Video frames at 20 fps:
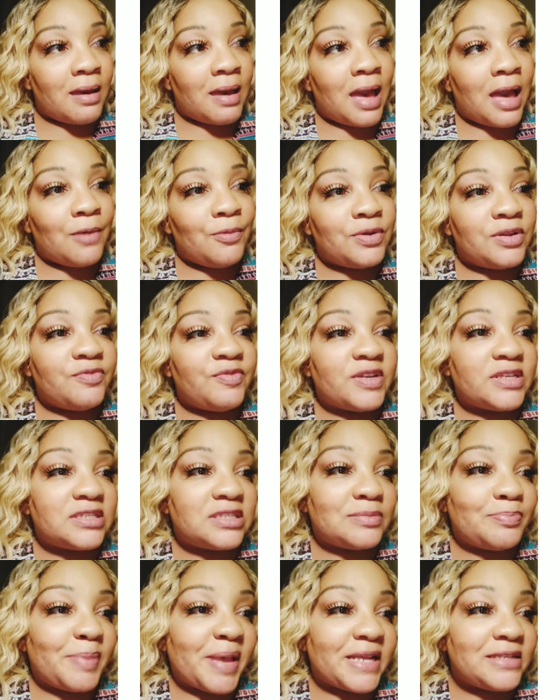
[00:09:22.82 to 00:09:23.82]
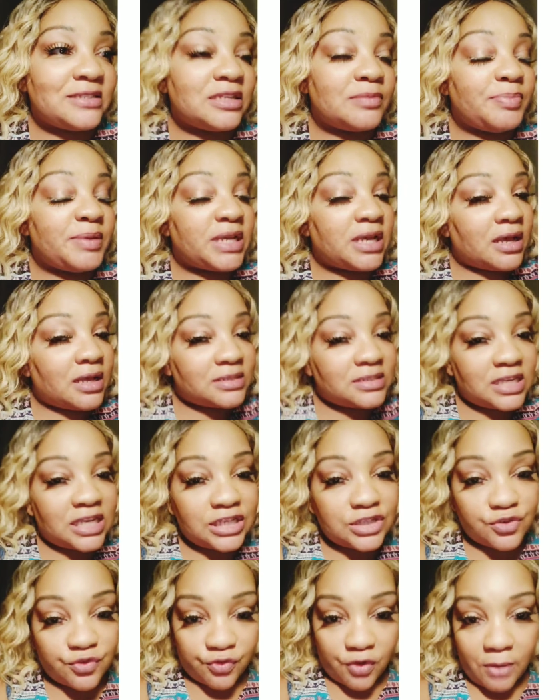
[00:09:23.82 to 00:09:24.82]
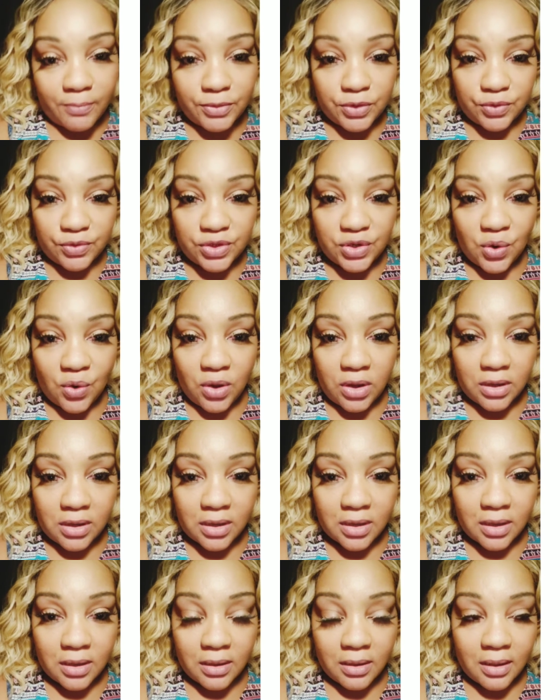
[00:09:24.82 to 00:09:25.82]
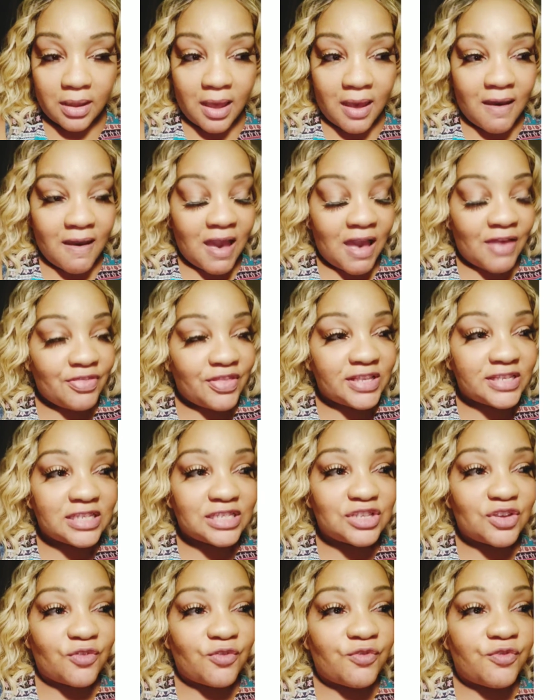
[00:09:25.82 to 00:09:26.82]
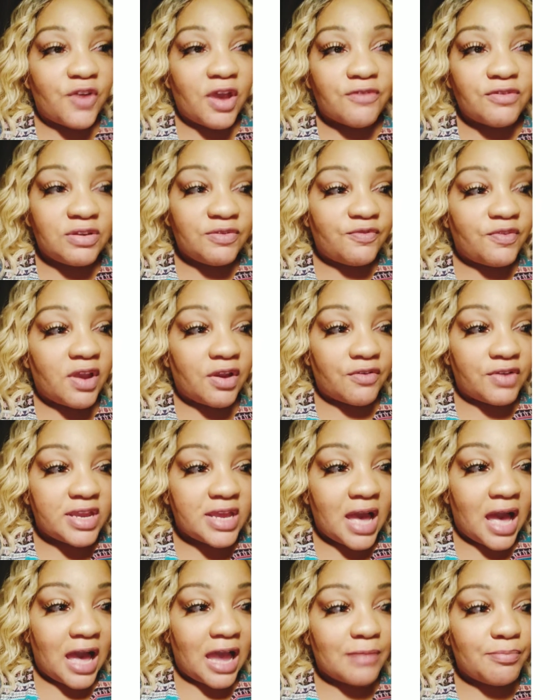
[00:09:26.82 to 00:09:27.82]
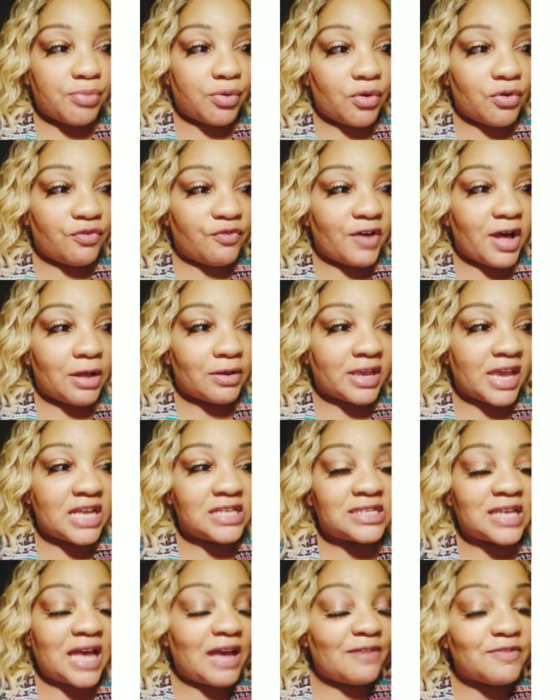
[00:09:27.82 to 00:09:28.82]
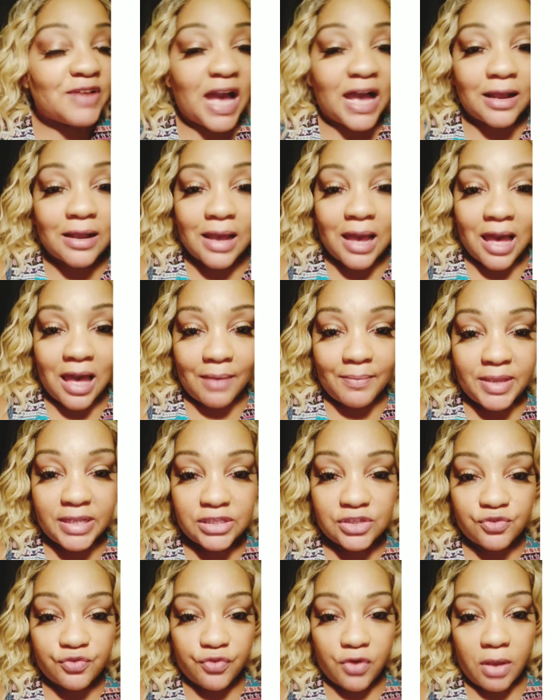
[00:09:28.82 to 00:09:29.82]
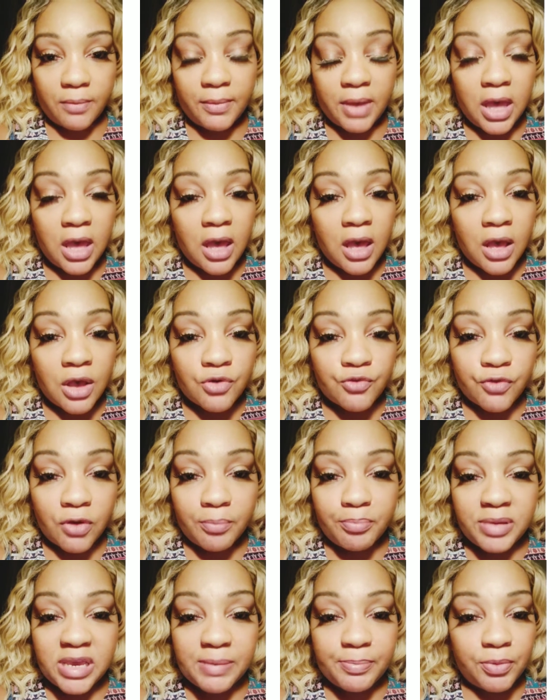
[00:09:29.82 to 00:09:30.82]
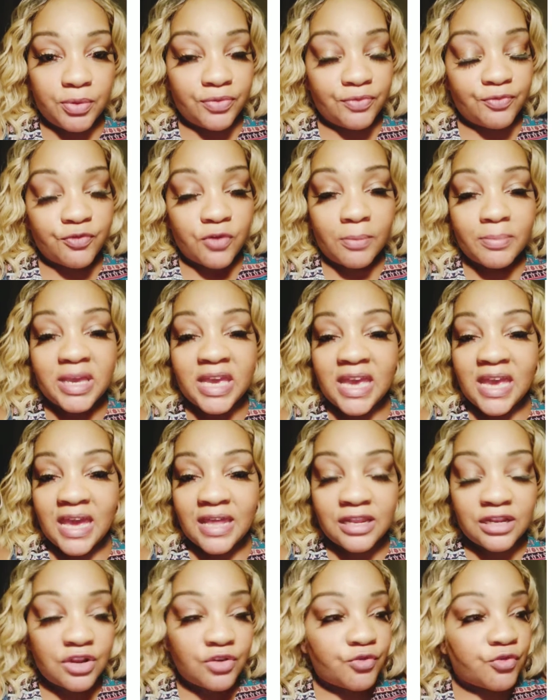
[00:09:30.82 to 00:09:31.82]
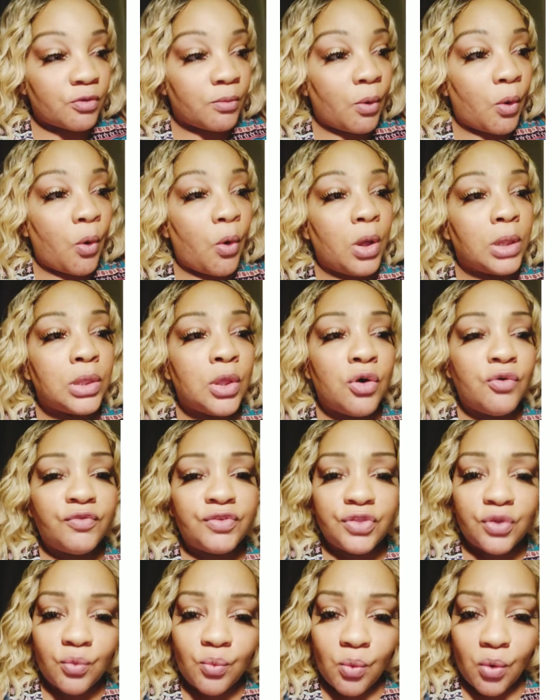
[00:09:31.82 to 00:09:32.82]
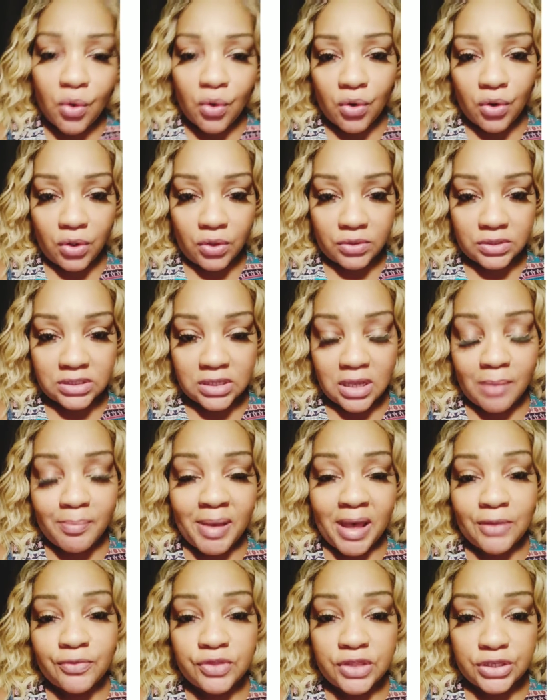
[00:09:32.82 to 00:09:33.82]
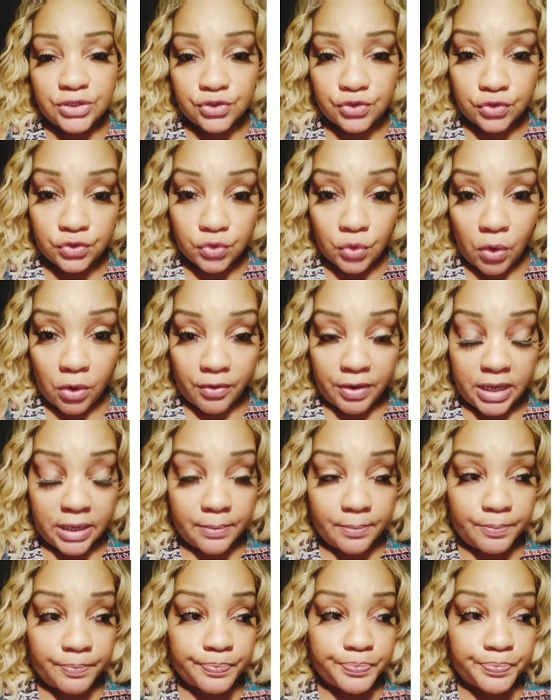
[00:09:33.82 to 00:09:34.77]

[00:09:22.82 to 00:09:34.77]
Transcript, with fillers: I would have expected because he's from New York and this is a very, very high profile case. I've gotten comments from, from people from Canada, from all over the world about this story.